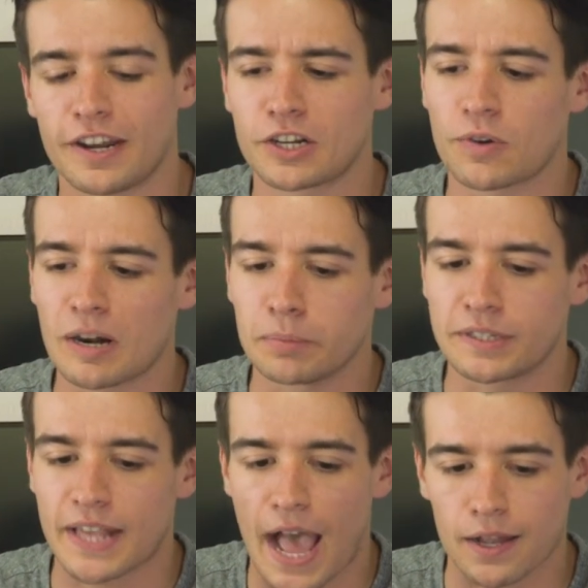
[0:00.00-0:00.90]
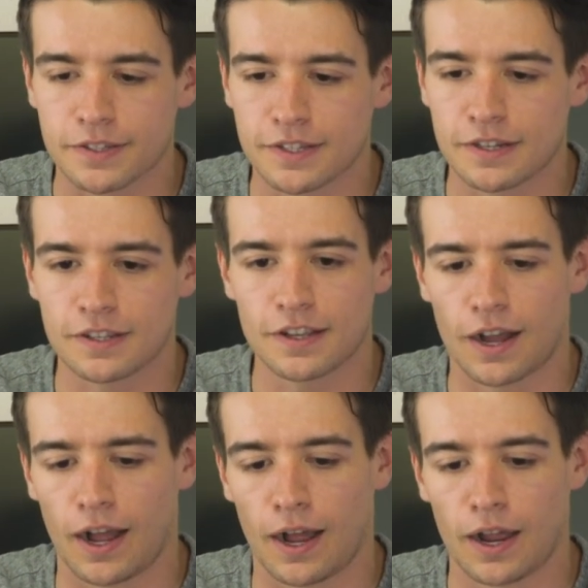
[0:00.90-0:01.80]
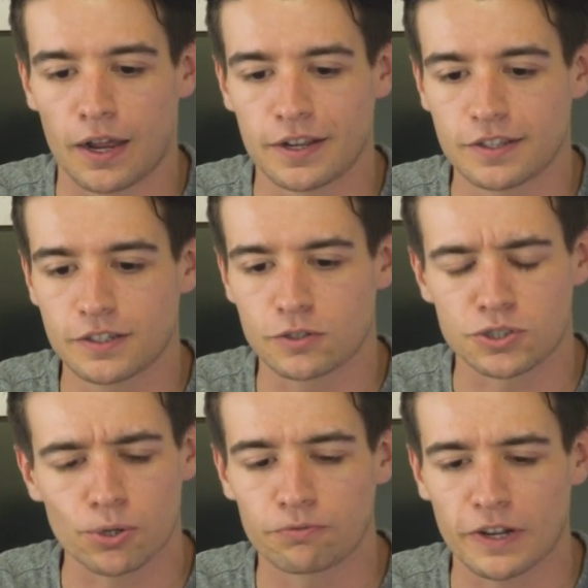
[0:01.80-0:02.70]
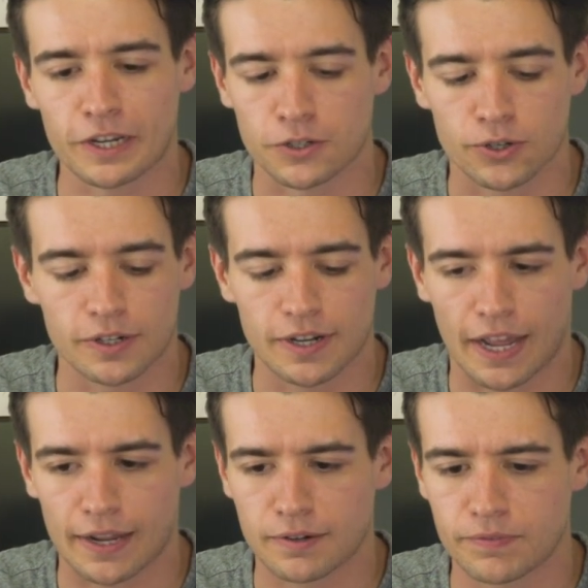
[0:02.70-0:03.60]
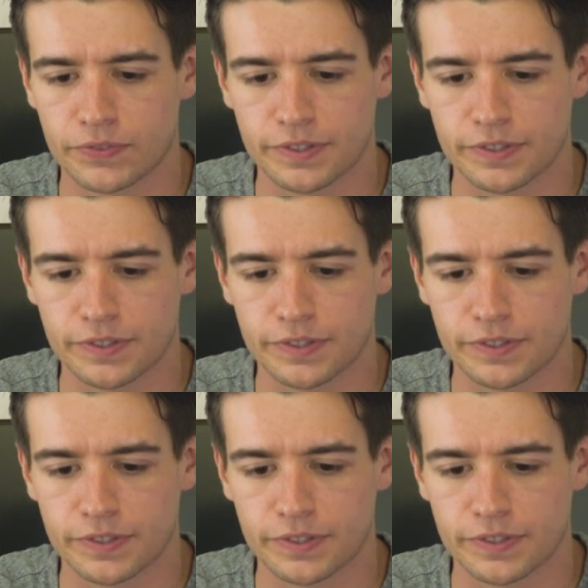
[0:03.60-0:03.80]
incredibly talented. Uh, you're so fucking good at